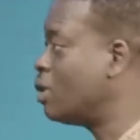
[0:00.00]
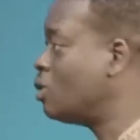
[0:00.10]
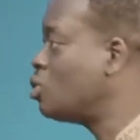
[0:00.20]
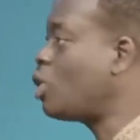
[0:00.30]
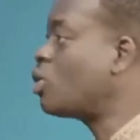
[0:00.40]

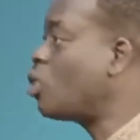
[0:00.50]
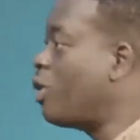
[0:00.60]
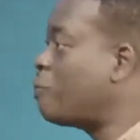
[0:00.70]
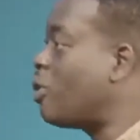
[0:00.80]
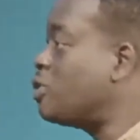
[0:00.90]
You don't
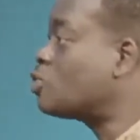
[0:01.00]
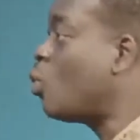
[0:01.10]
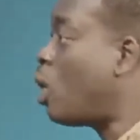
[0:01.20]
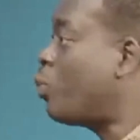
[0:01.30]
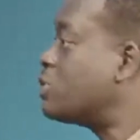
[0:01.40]
know it, but you need to
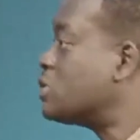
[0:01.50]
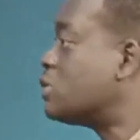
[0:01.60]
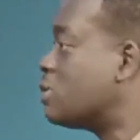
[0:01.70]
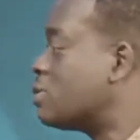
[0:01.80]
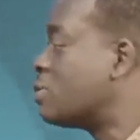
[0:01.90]
walk with
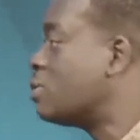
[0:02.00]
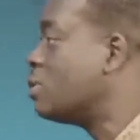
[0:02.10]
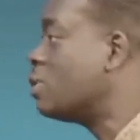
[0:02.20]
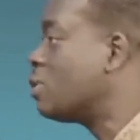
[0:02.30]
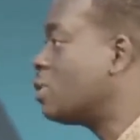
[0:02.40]
it.
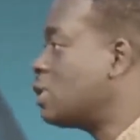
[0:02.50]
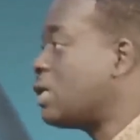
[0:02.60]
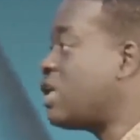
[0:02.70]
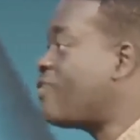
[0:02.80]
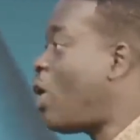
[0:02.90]
It
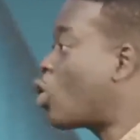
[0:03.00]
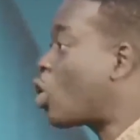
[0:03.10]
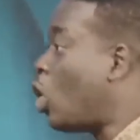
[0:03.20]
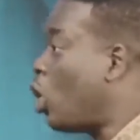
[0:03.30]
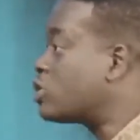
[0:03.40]
has never
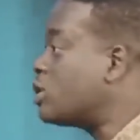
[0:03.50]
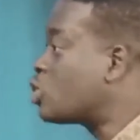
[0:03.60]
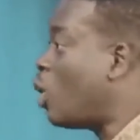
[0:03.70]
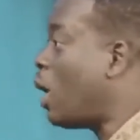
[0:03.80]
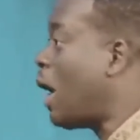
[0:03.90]
occurred
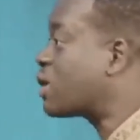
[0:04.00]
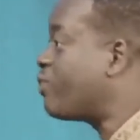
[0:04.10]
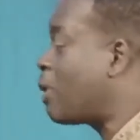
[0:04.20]
into your heart,